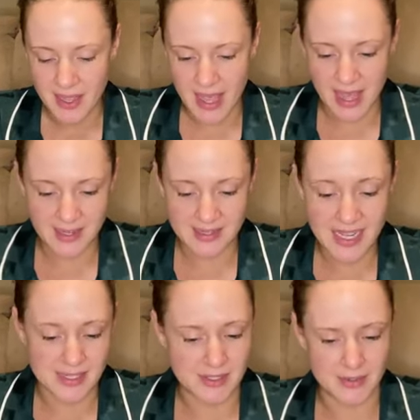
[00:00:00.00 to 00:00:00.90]
And
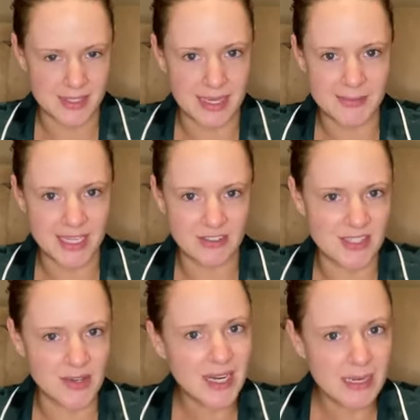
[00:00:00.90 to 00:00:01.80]
yeah, so it seems like
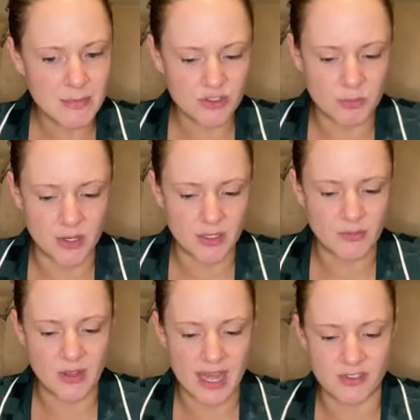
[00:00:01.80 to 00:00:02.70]
she's not getting much from
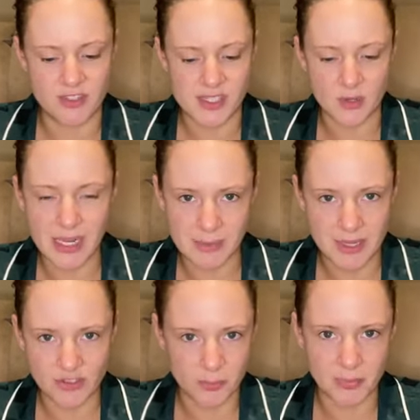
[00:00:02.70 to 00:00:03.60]
OnlyFans. She's not getting
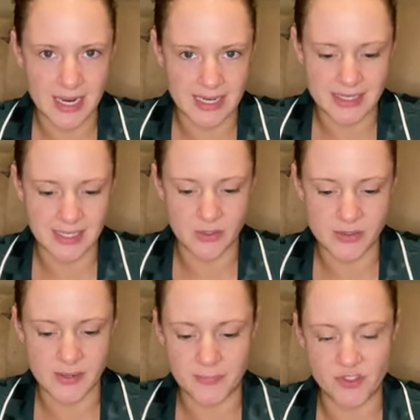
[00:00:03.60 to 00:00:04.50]
much from brand
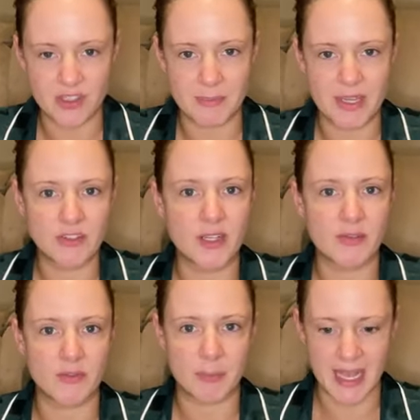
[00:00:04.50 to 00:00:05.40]
deals. She
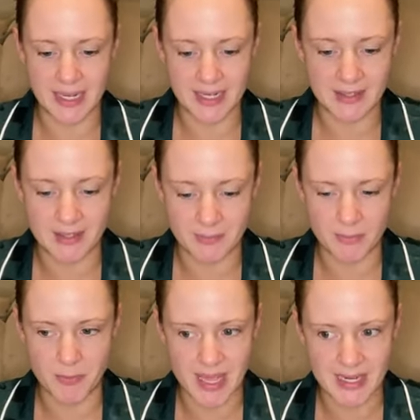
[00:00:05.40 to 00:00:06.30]
mentioned
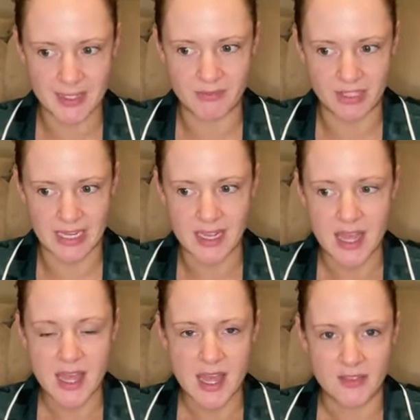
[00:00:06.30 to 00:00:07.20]
repetitively
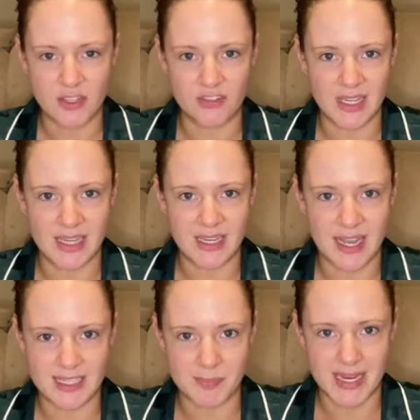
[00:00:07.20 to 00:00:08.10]
that she
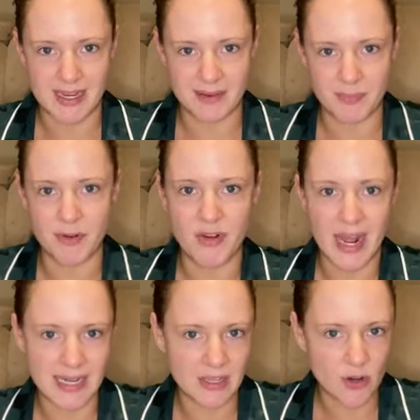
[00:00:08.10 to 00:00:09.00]
has been
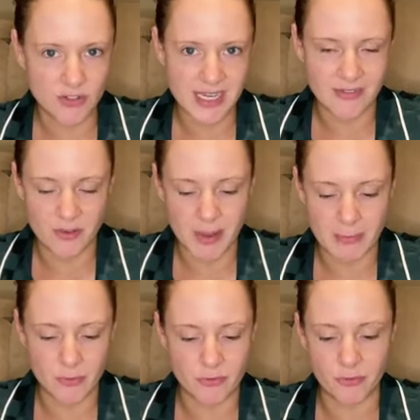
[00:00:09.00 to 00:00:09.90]
providing content for
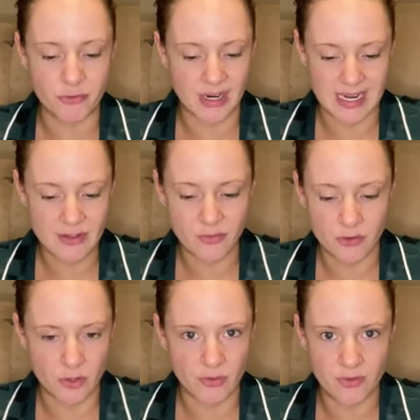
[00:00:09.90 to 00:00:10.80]
people for free
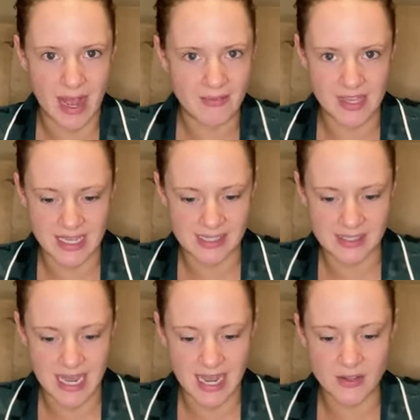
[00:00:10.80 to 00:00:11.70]
for 5 years
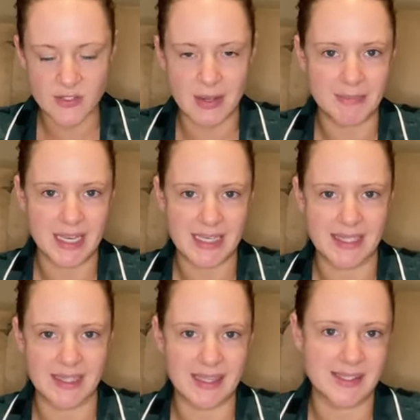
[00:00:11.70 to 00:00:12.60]
now. So I'm
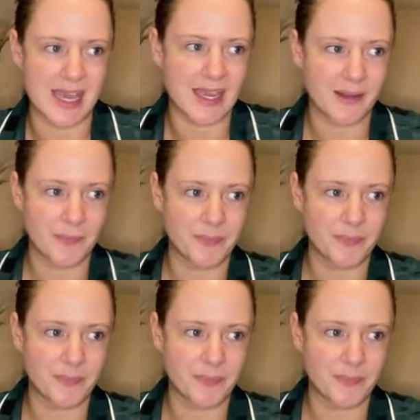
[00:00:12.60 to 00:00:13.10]
guessing that's like,